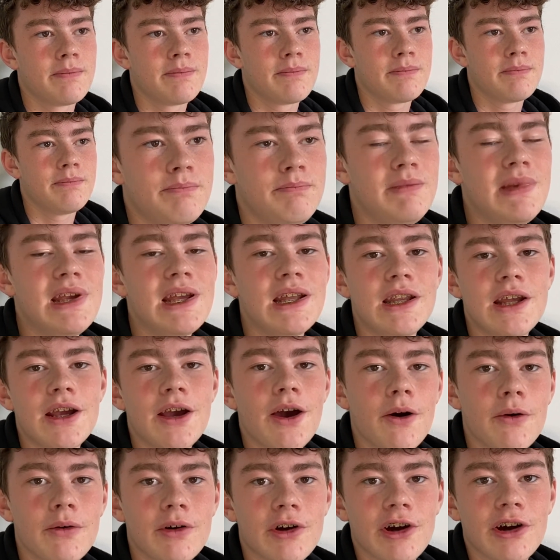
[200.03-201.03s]

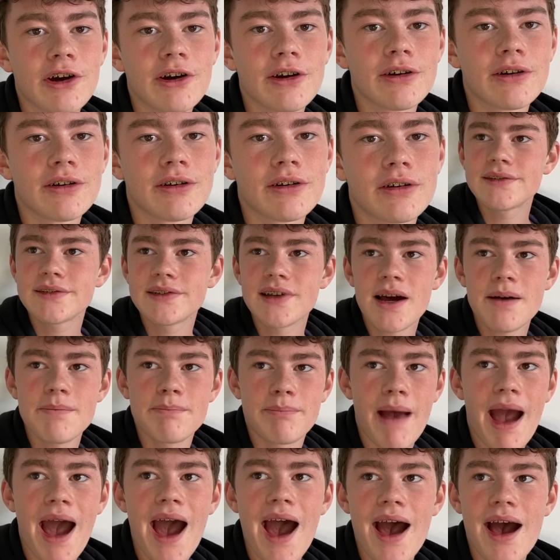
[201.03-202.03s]
mediocre. It's not
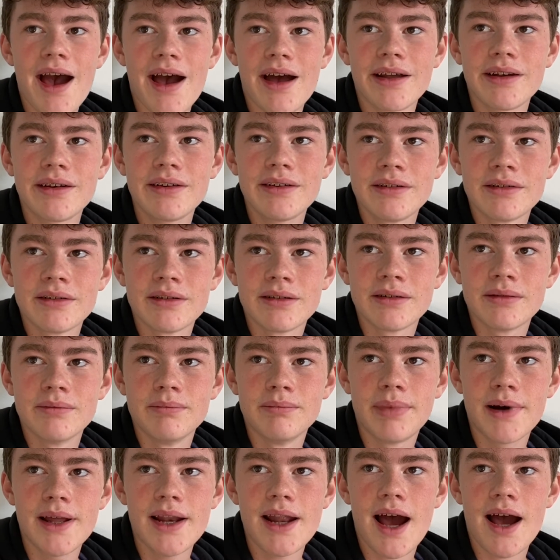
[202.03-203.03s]
bad,
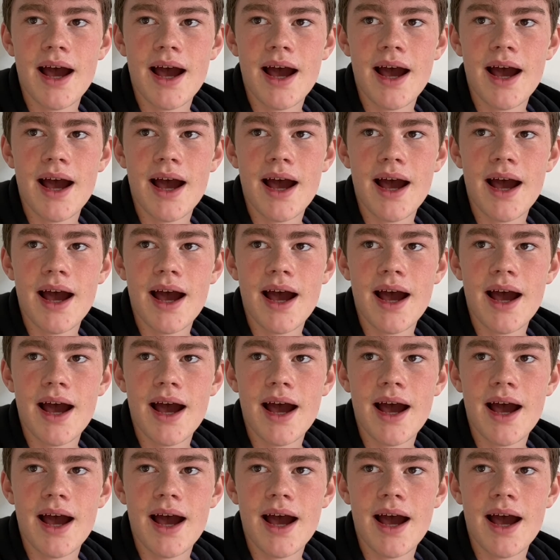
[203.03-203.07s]
but